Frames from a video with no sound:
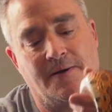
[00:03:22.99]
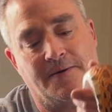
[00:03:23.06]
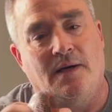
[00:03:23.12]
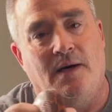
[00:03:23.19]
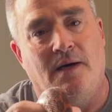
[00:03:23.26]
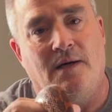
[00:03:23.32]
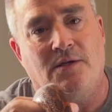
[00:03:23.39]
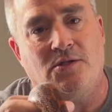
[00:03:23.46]

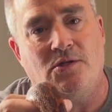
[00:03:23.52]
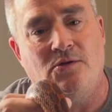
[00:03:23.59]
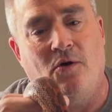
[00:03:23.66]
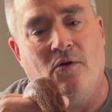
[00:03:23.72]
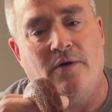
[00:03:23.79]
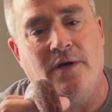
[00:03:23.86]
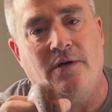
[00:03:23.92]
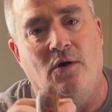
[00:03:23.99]

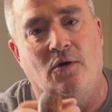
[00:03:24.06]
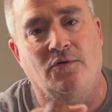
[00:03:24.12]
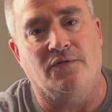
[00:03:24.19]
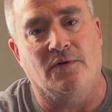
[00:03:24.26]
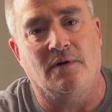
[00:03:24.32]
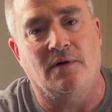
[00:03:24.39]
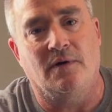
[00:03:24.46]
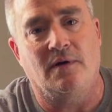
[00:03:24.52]
Sonoran
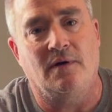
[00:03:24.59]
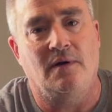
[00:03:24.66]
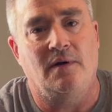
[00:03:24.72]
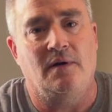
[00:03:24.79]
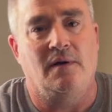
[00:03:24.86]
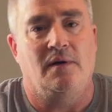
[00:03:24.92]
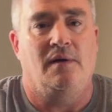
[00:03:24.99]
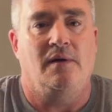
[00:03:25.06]
gopher,
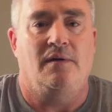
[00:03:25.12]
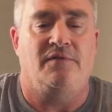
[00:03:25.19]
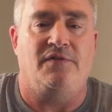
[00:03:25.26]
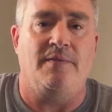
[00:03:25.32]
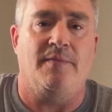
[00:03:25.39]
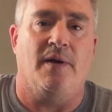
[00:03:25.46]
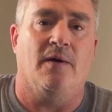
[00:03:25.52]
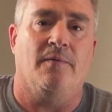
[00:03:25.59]

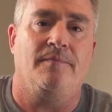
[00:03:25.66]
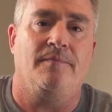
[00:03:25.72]
female.